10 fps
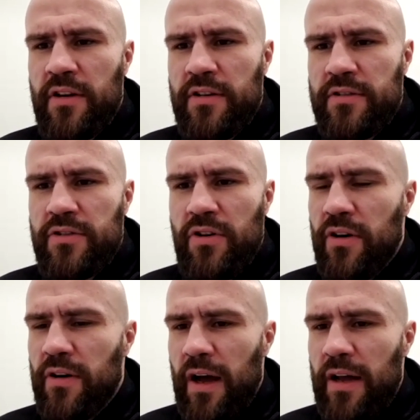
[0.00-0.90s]

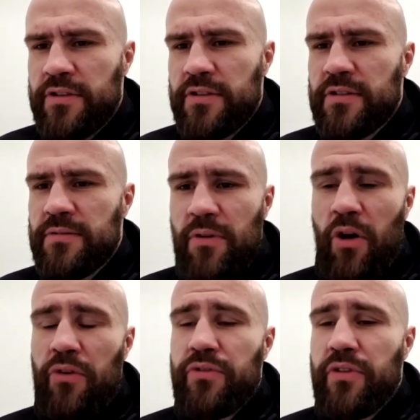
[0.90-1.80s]
So I just
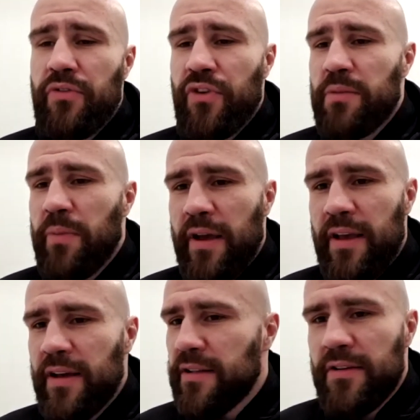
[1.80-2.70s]
love the feedback,
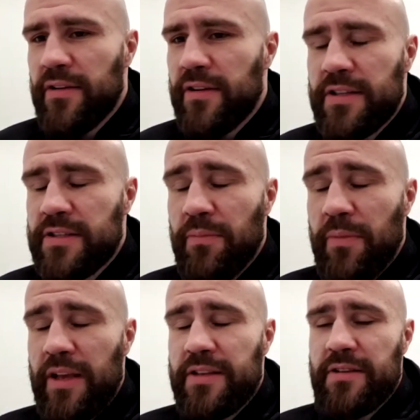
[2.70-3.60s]
and it's
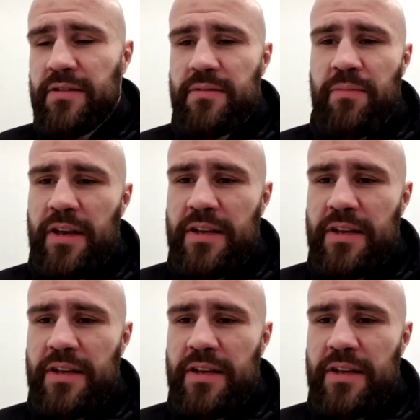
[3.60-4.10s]
amazing, amazing.